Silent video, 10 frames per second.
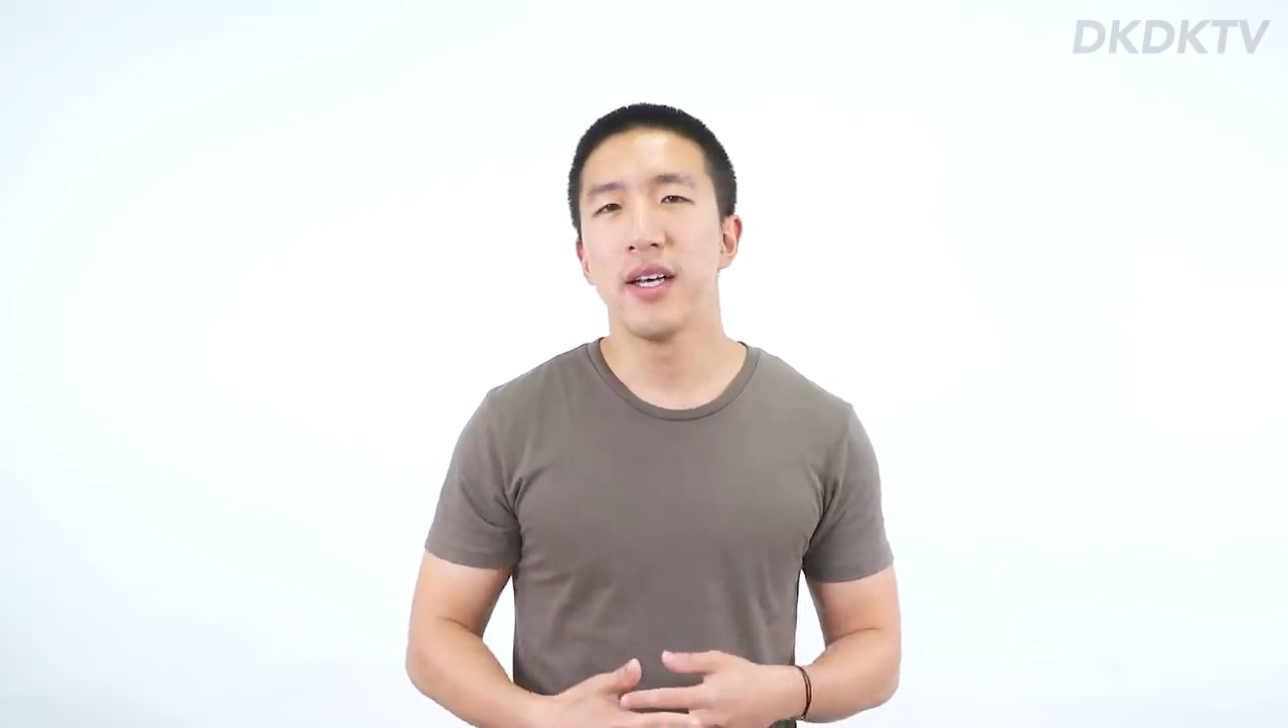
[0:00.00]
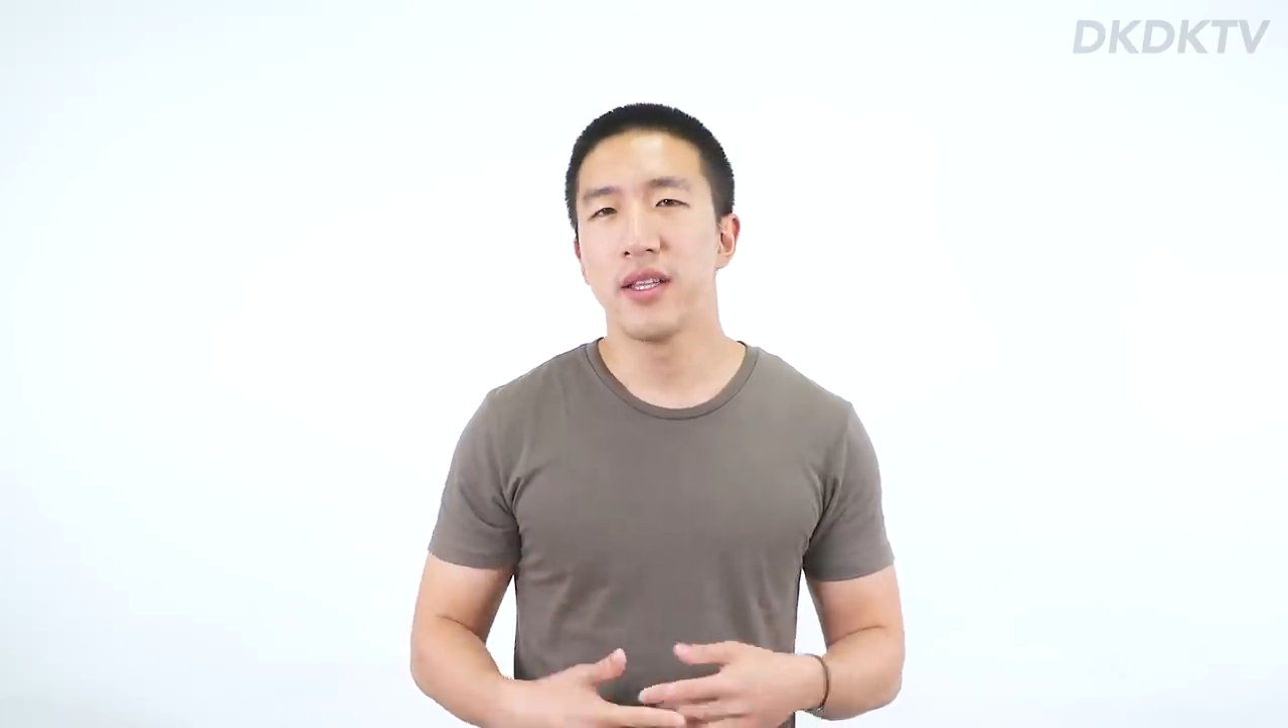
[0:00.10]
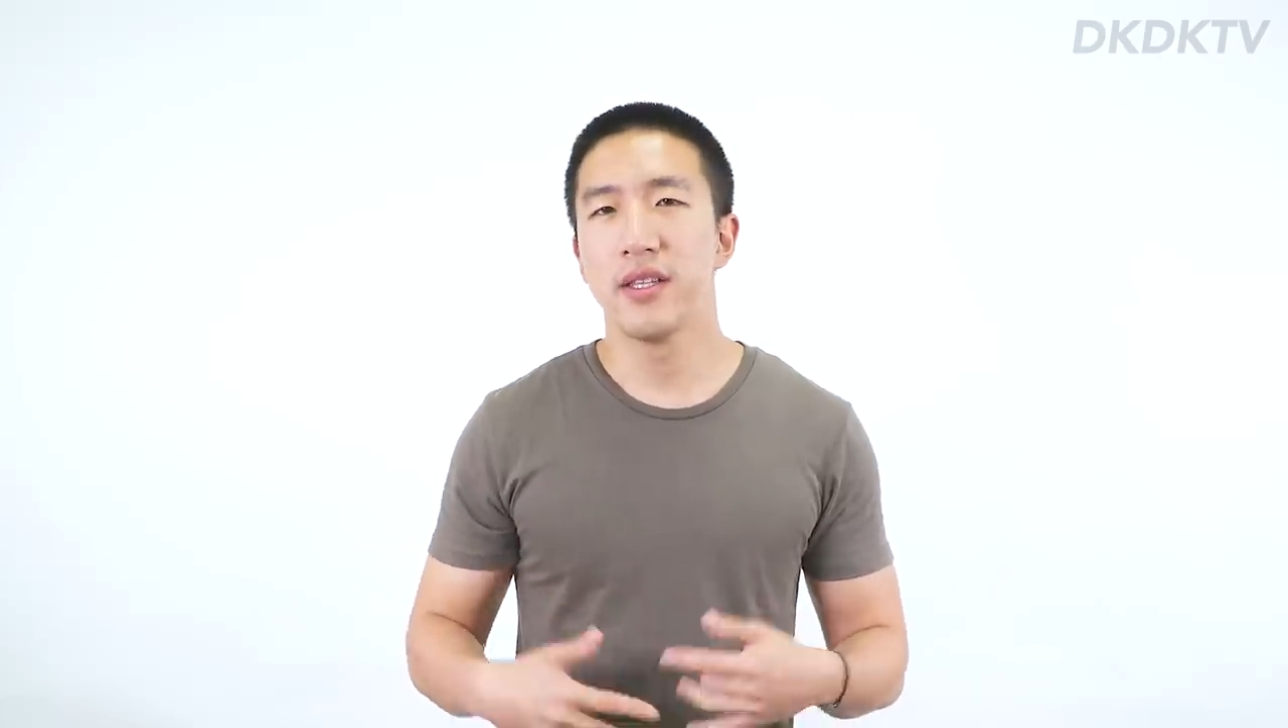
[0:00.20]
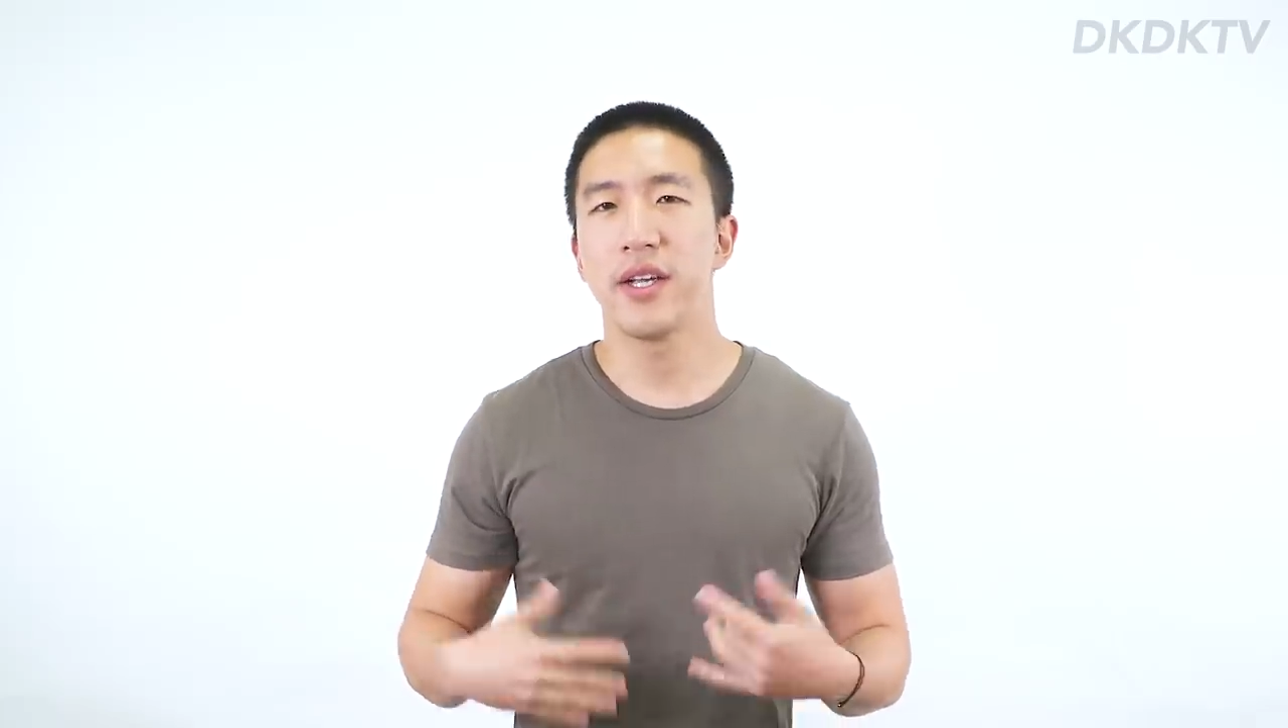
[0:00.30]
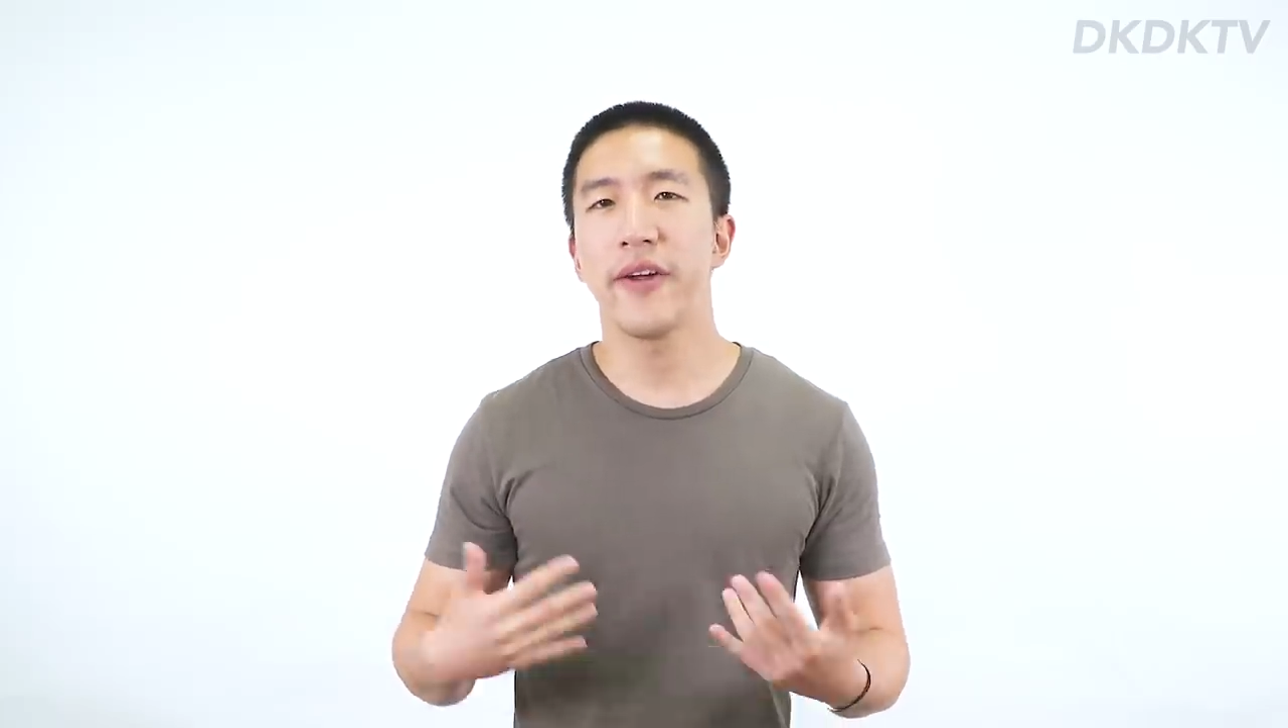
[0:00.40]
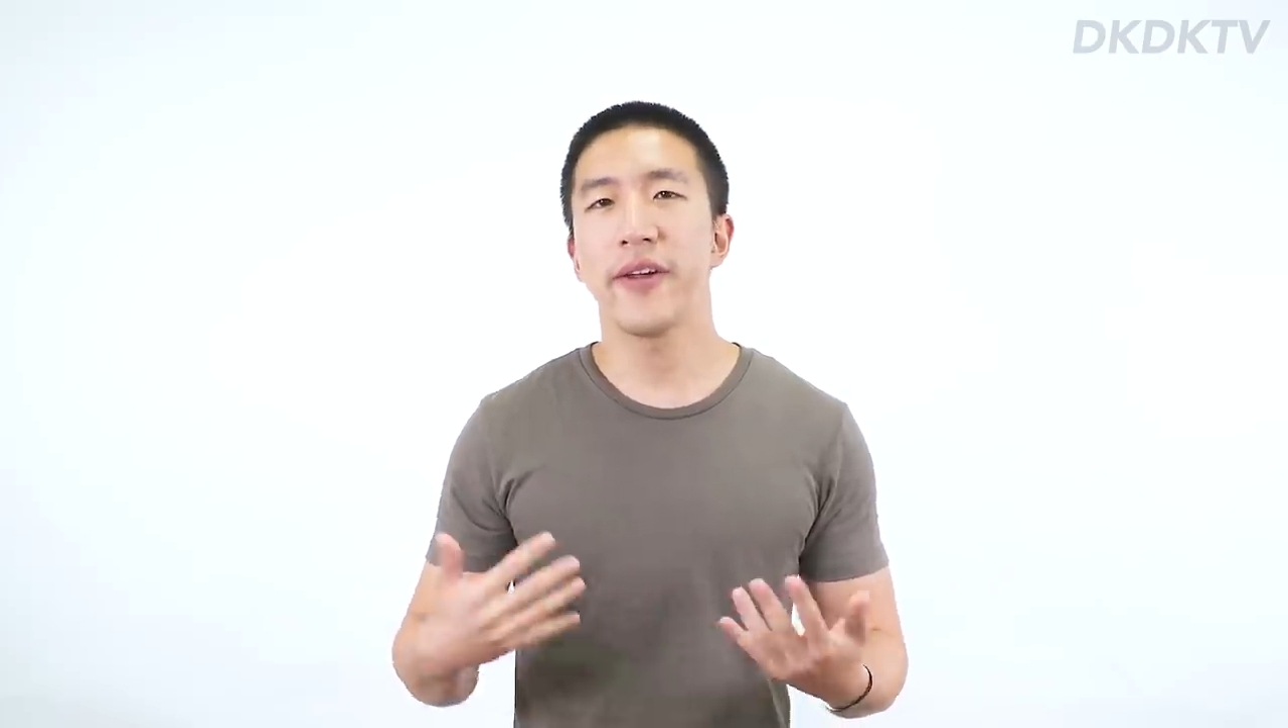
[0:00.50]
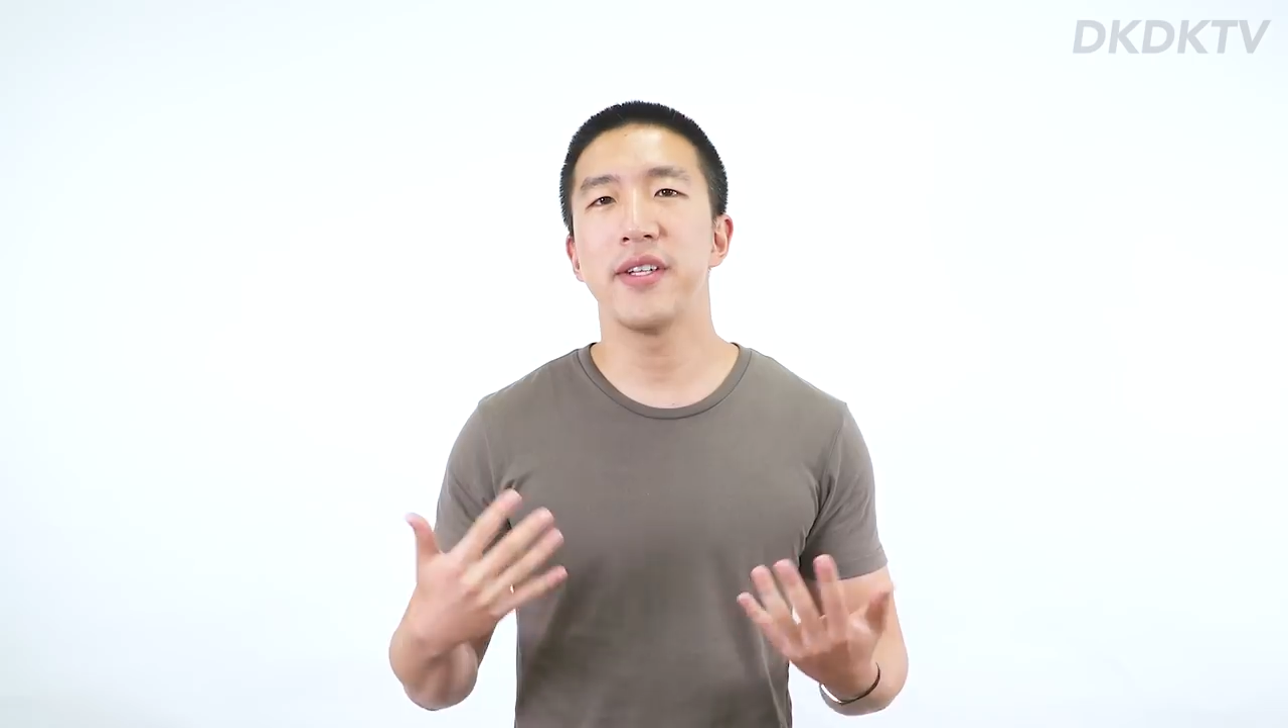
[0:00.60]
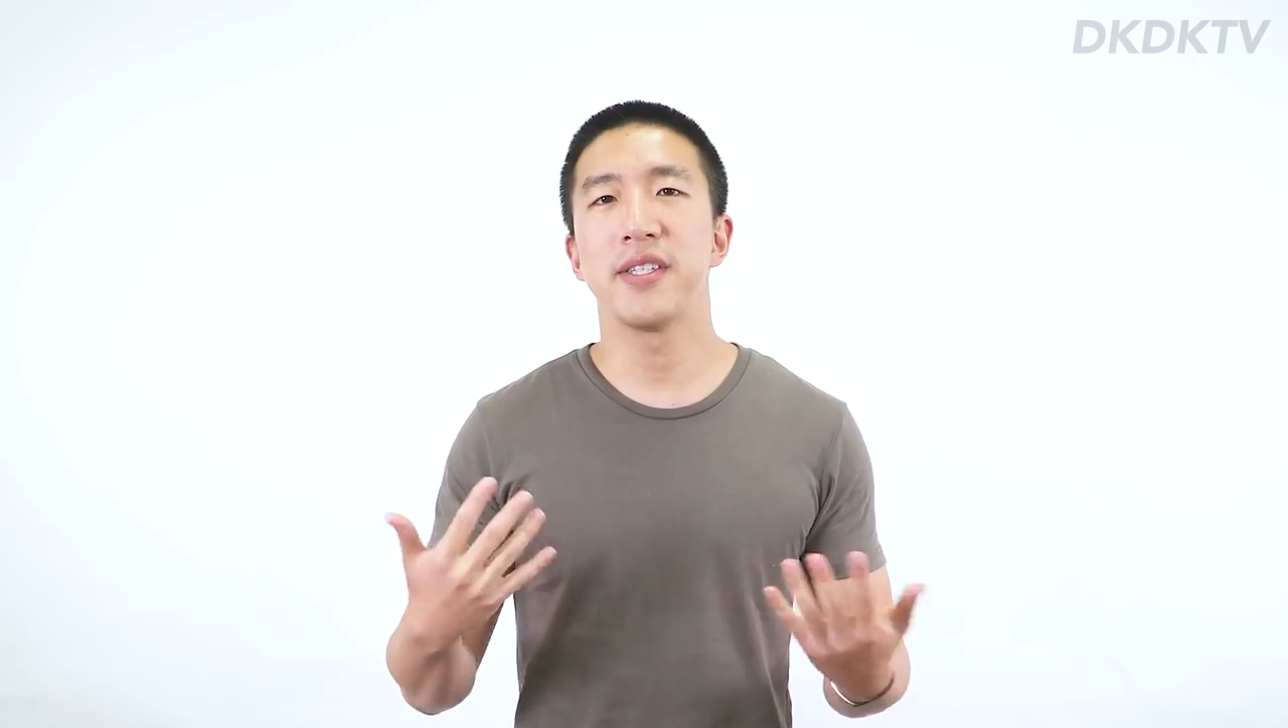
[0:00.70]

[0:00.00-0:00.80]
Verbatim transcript: the narrator